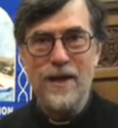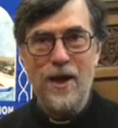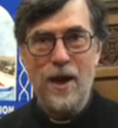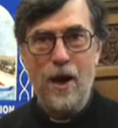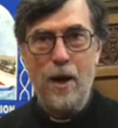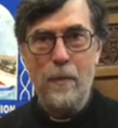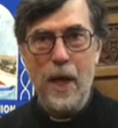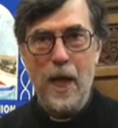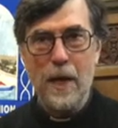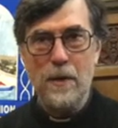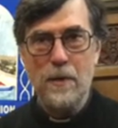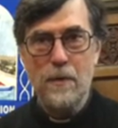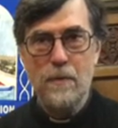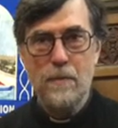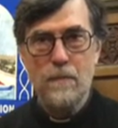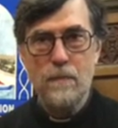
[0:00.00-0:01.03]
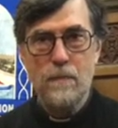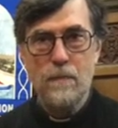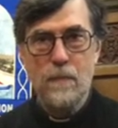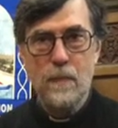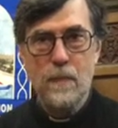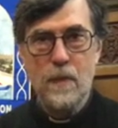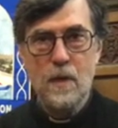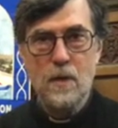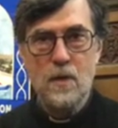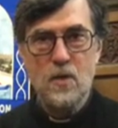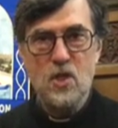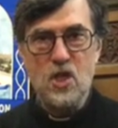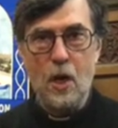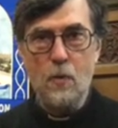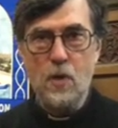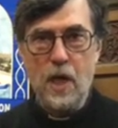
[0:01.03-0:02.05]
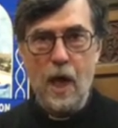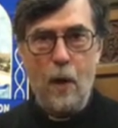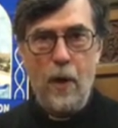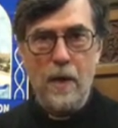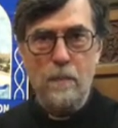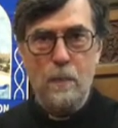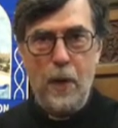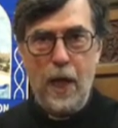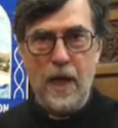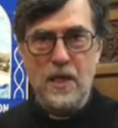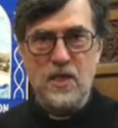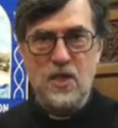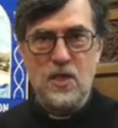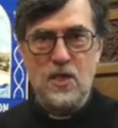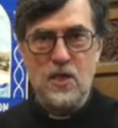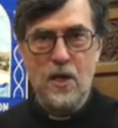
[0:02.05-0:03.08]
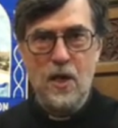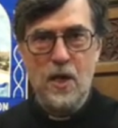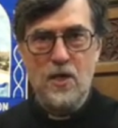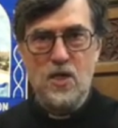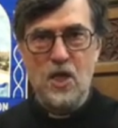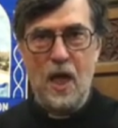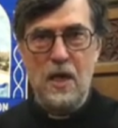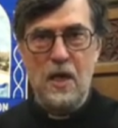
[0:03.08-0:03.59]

Amen. So go in peace to